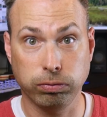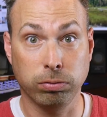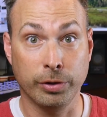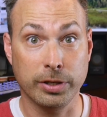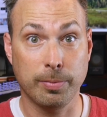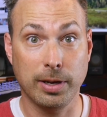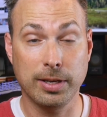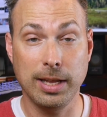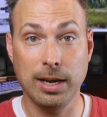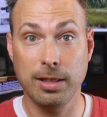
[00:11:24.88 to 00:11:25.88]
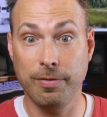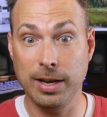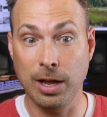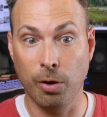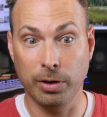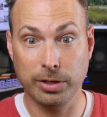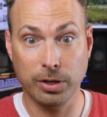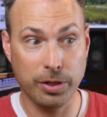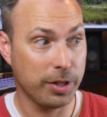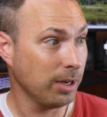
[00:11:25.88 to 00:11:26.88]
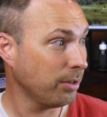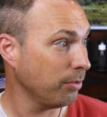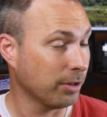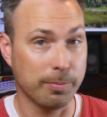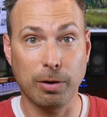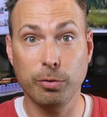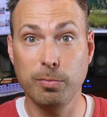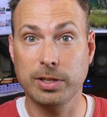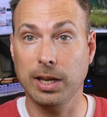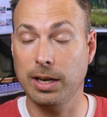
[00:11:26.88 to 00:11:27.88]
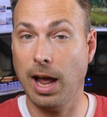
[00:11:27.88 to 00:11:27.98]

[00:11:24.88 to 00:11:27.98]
we're just about to the end of the video, and it's a good thing too, because my room is getting